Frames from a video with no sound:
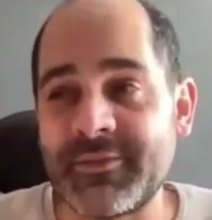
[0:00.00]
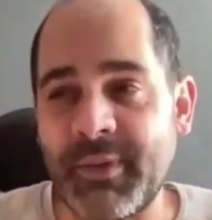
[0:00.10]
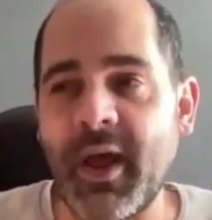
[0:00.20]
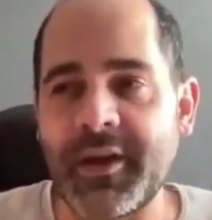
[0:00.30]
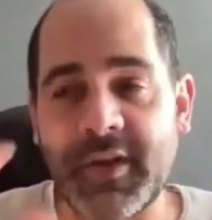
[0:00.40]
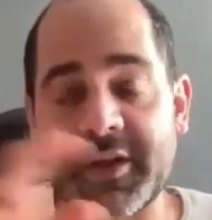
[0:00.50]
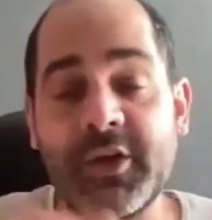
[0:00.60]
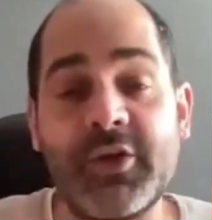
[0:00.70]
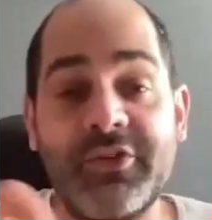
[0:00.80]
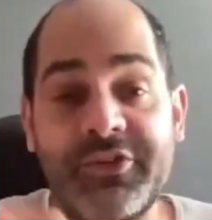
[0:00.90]
is kind of
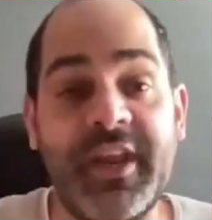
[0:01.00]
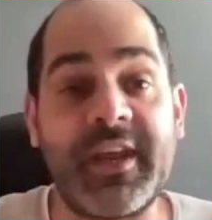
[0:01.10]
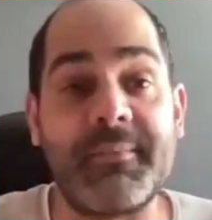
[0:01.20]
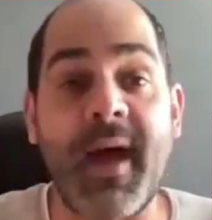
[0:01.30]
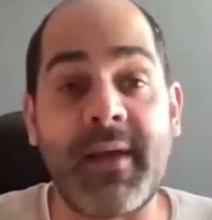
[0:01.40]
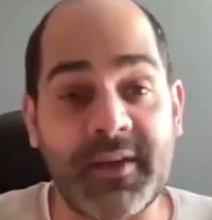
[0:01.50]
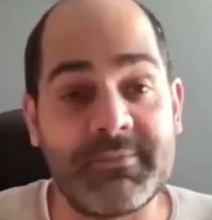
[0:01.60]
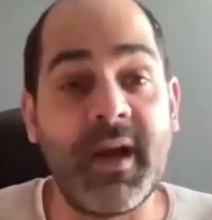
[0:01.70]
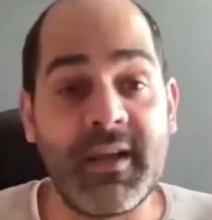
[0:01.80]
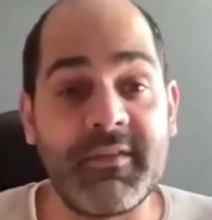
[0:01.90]
like a good stick man.
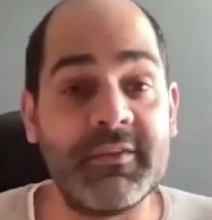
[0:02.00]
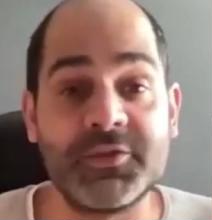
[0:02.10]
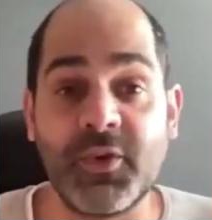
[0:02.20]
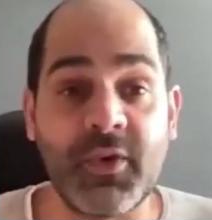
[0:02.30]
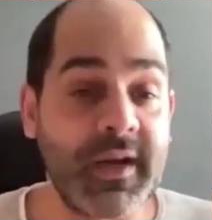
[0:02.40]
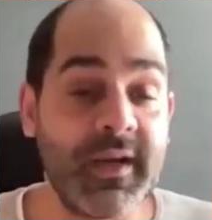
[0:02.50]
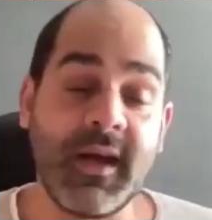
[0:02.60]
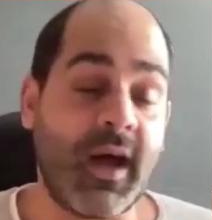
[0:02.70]
That's my level of drawing.